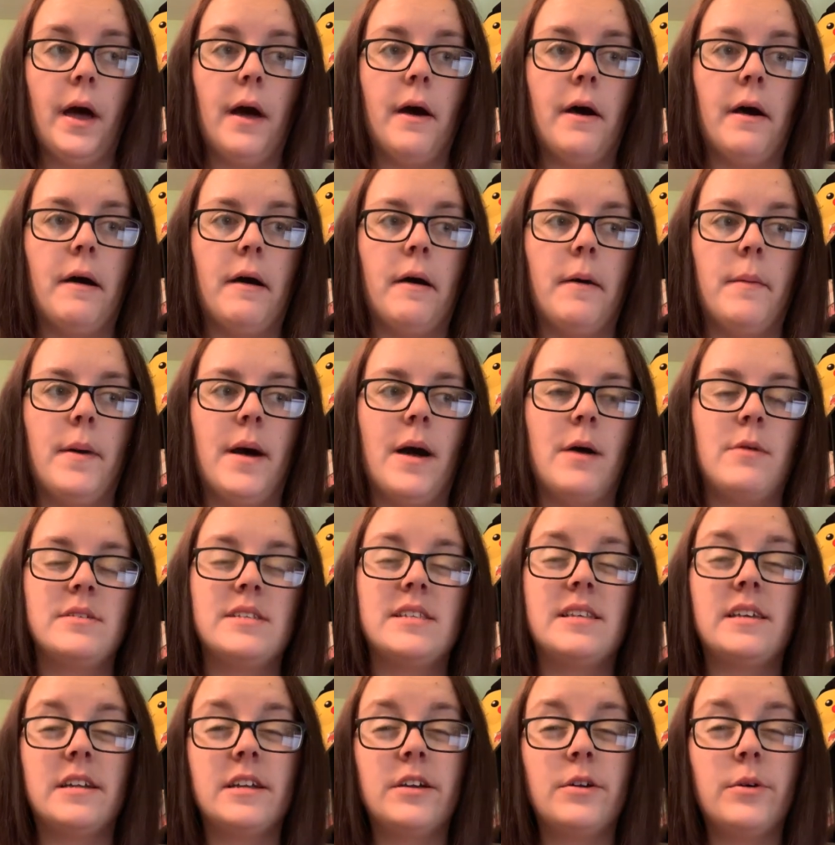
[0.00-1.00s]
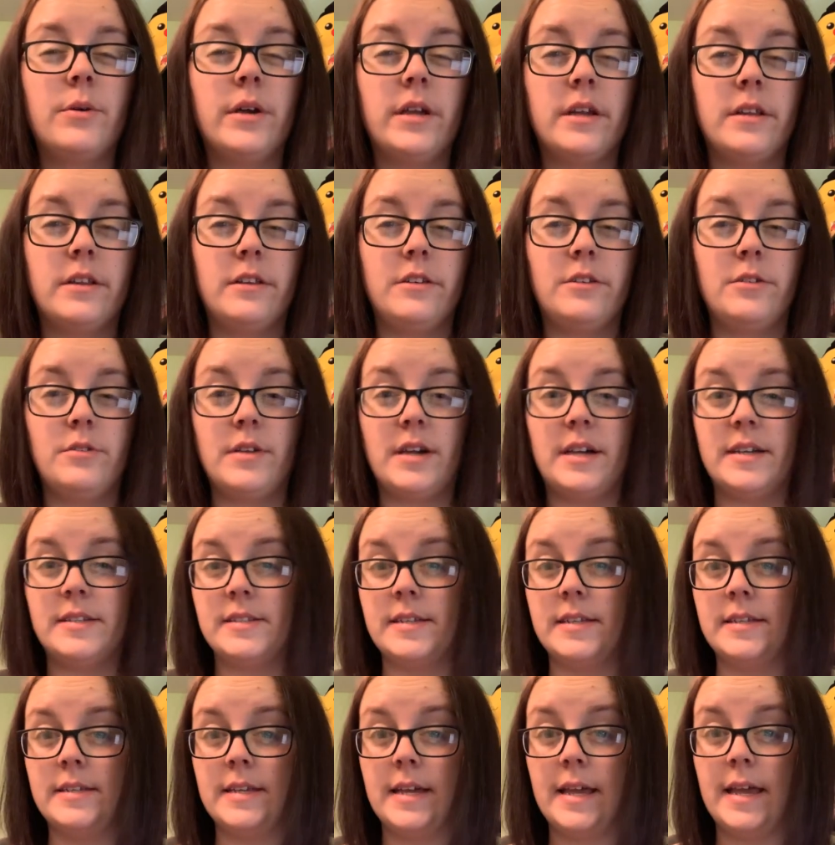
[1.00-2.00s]
I was going to go ahead and do that
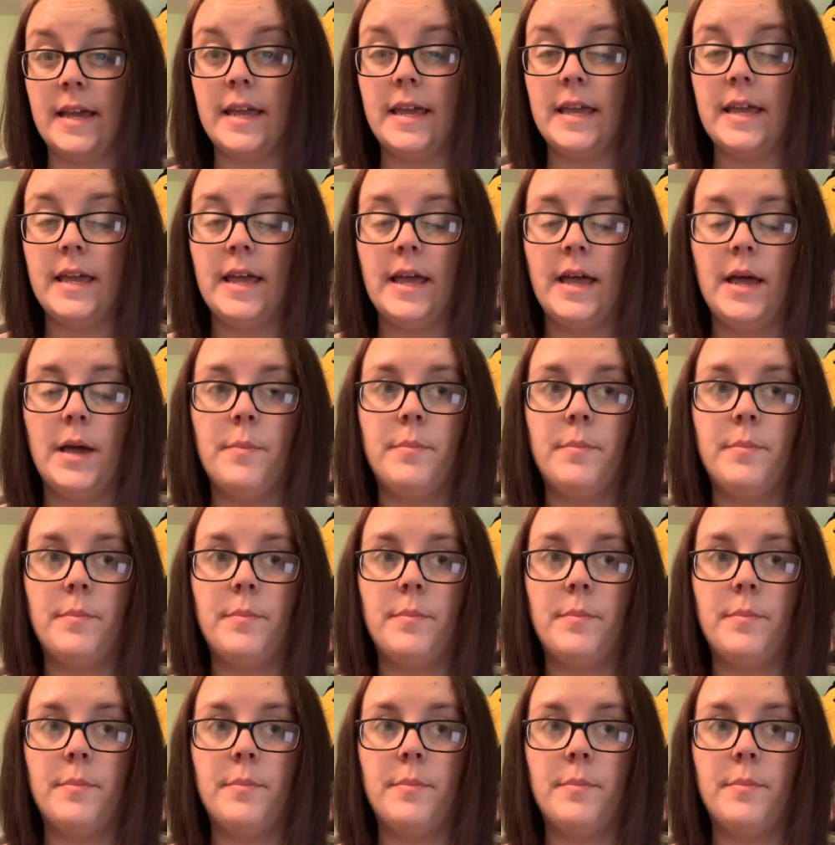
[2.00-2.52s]
today,